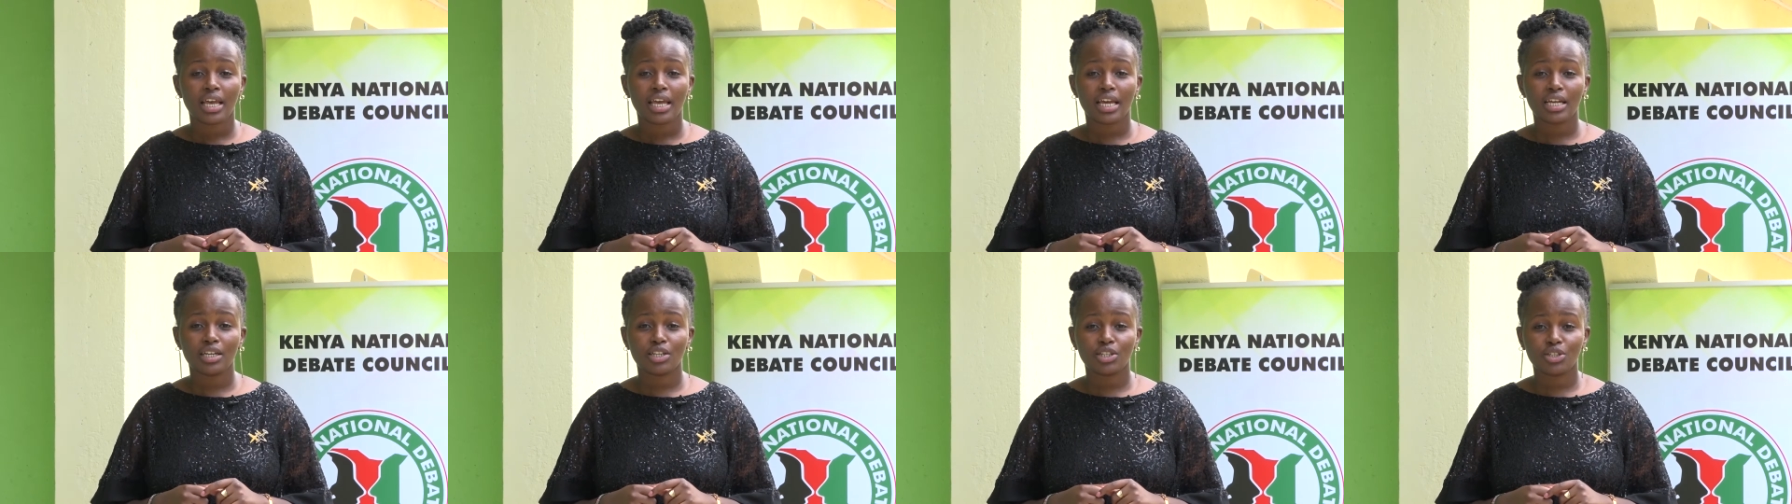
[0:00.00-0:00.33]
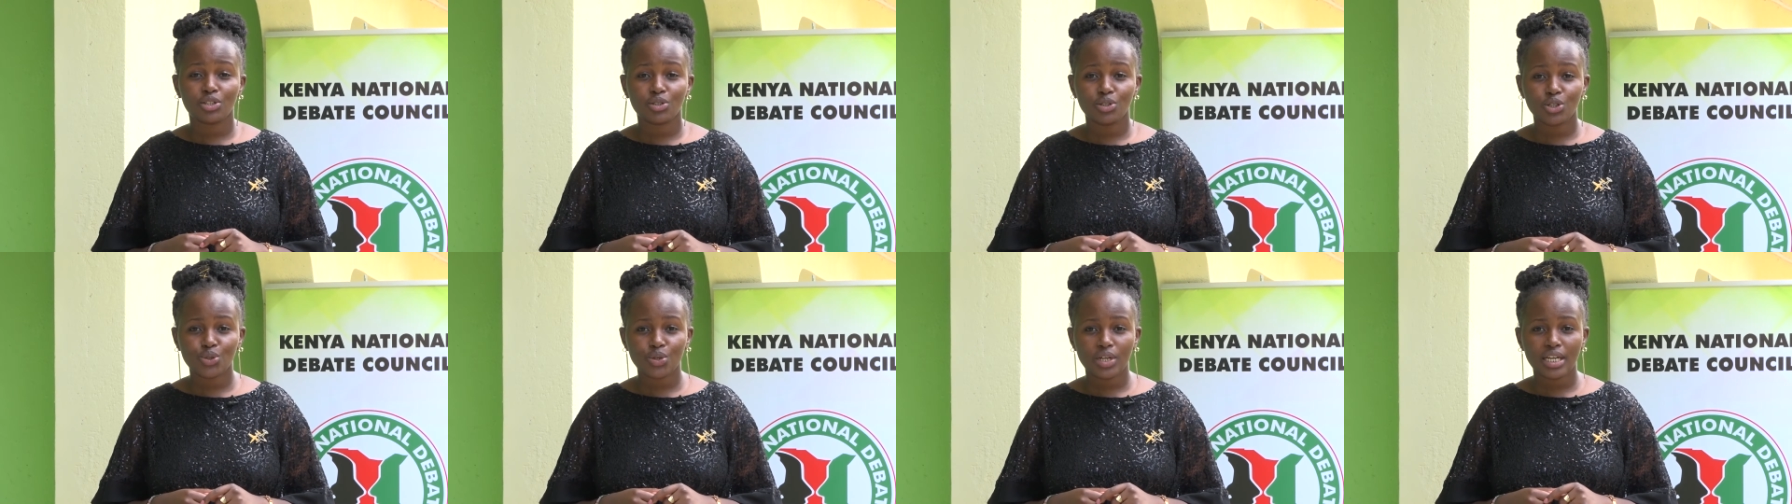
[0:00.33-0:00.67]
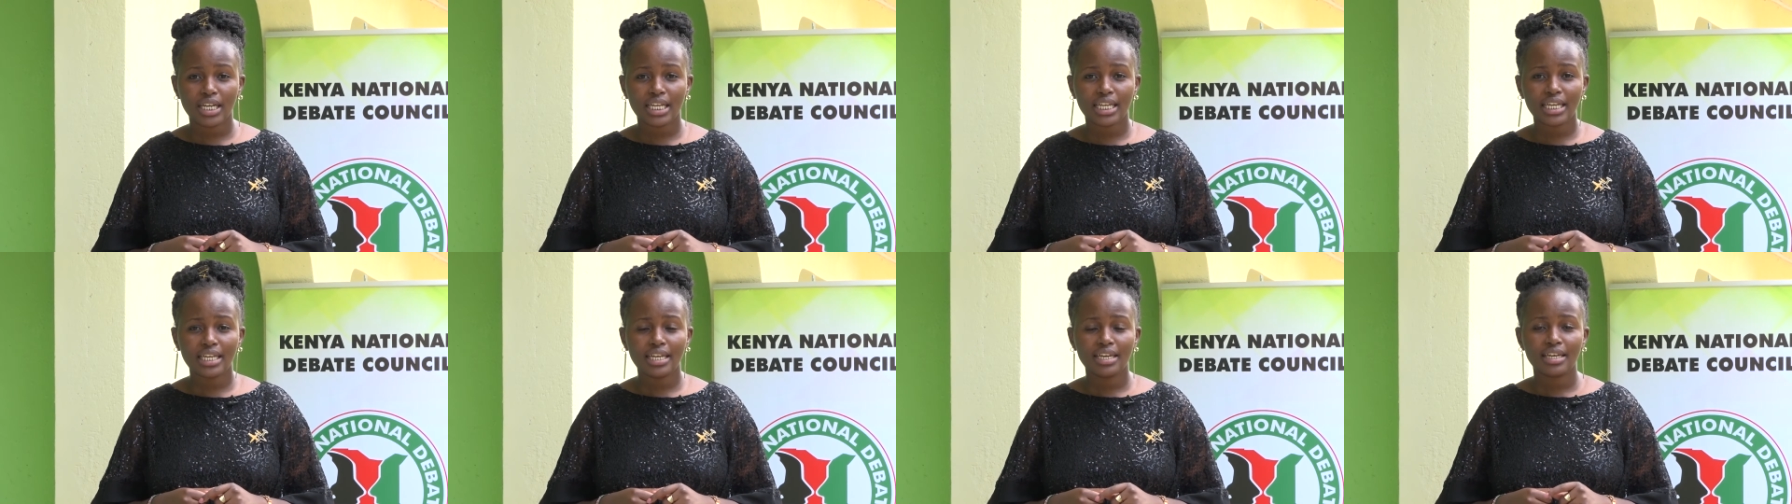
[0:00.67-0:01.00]
And
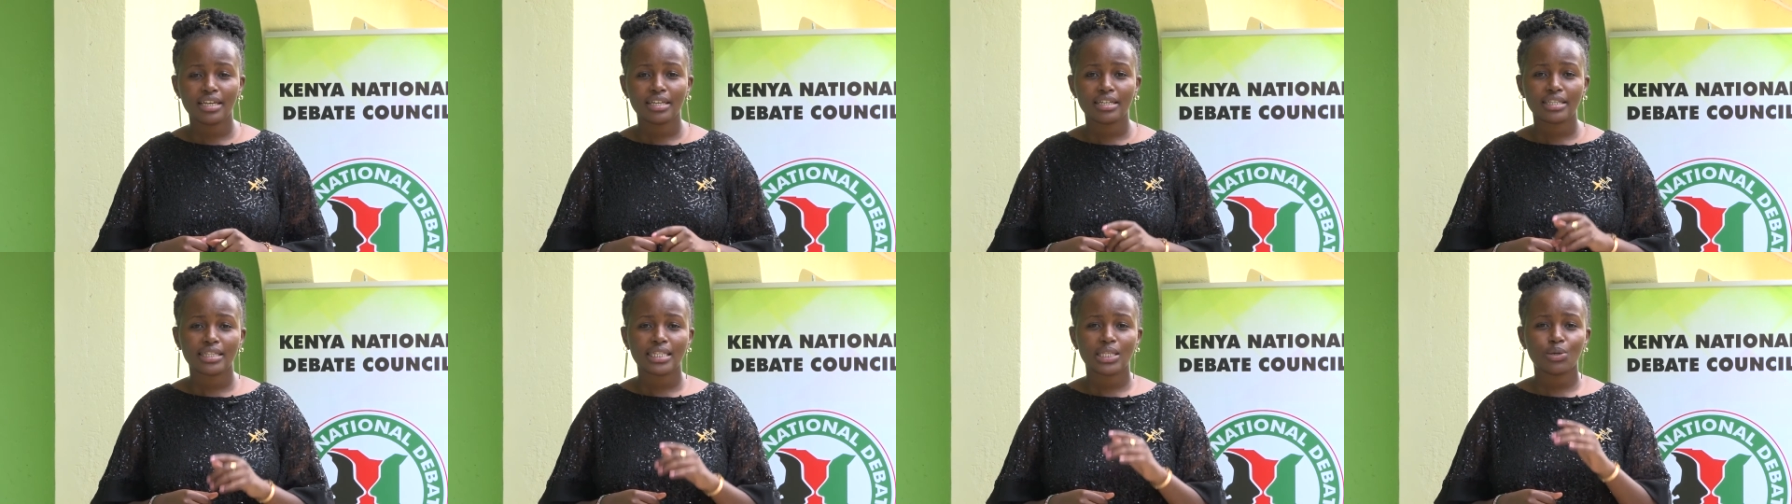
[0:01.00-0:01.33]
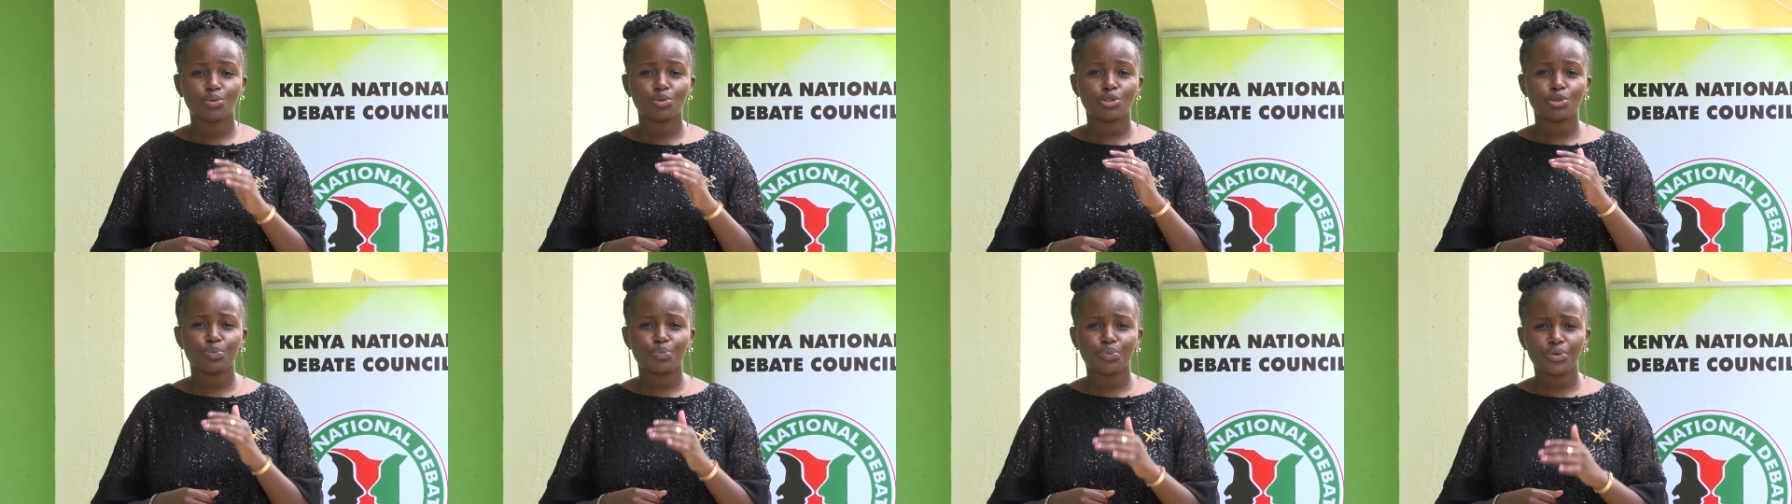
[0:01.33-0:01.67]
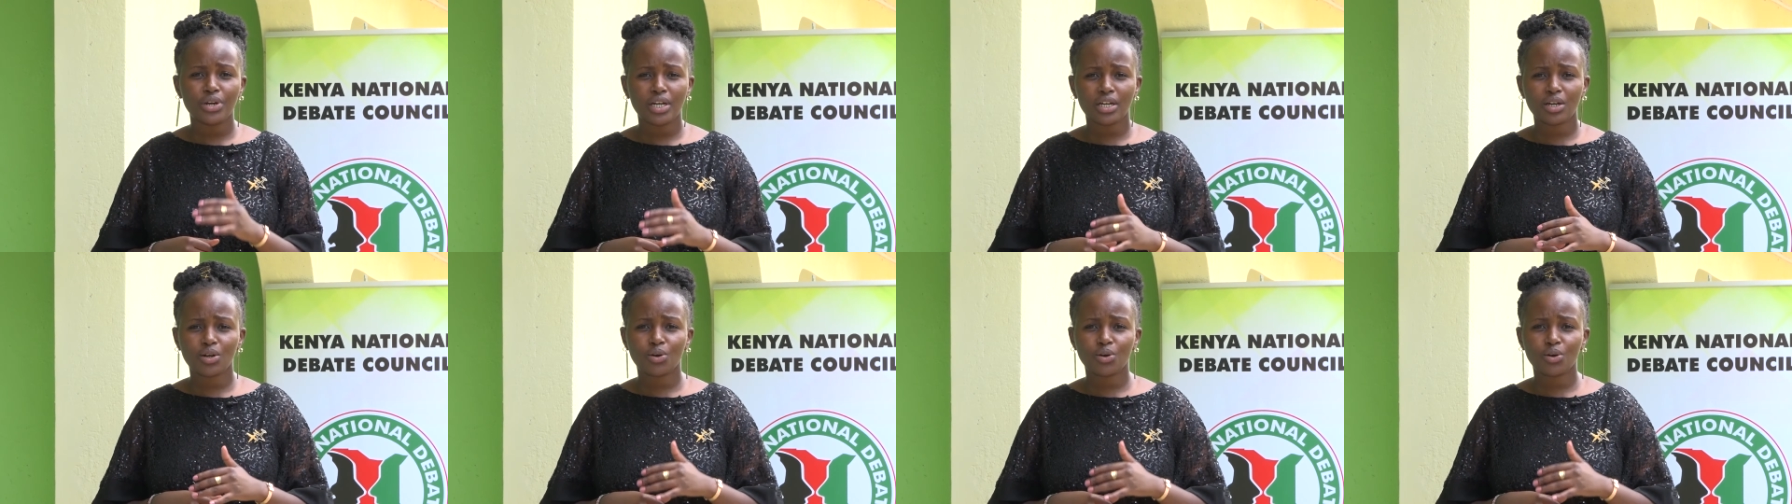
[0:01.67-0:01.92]
usually, they would break